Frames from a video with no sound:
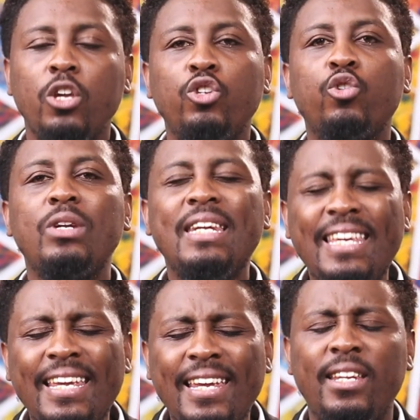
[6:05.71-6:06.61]
You
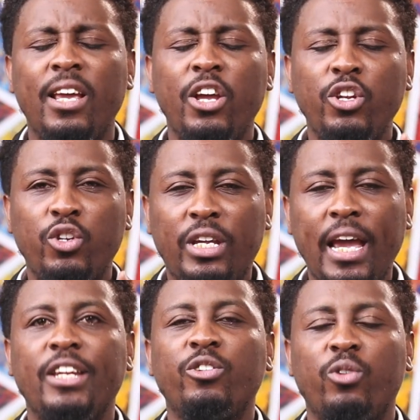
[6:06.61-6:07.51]
need to
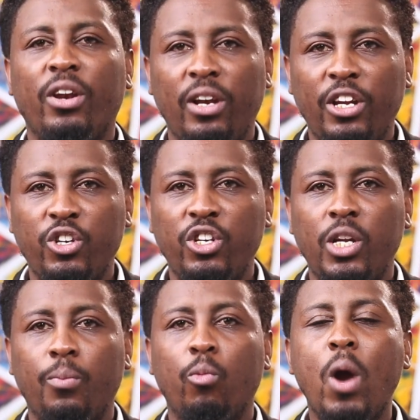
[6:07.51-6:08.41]
get into a
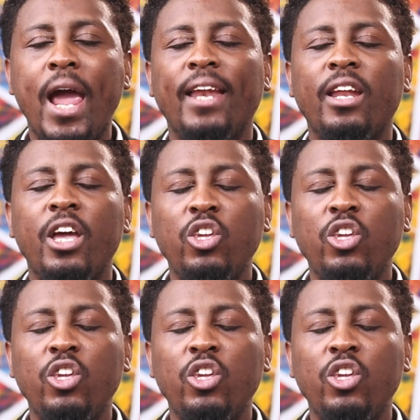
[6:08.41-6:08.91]
relationship when